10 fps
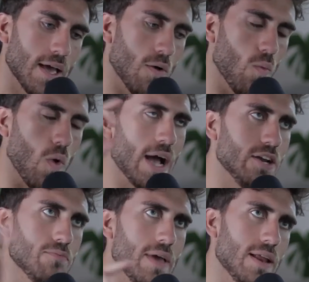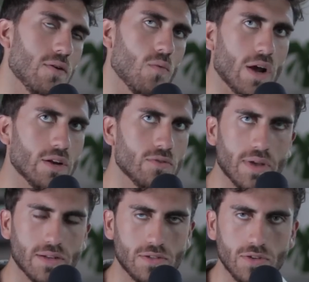Why do men why do
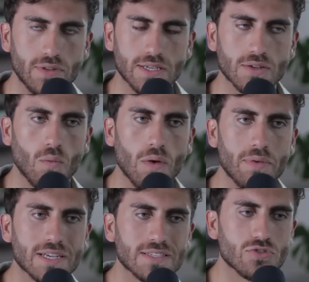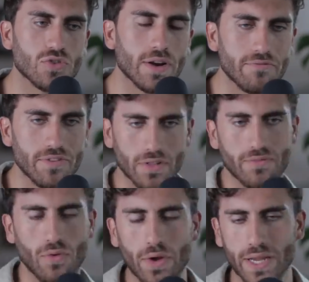men do this? Well, because they're trying to fill the
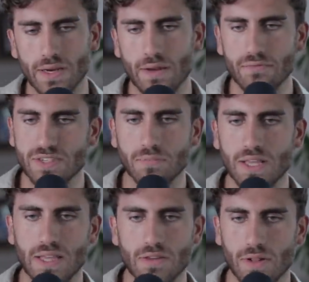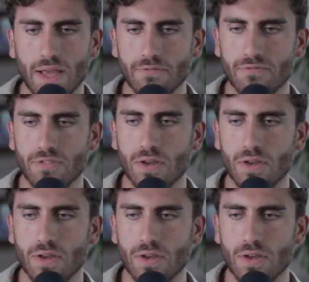void of something in their life.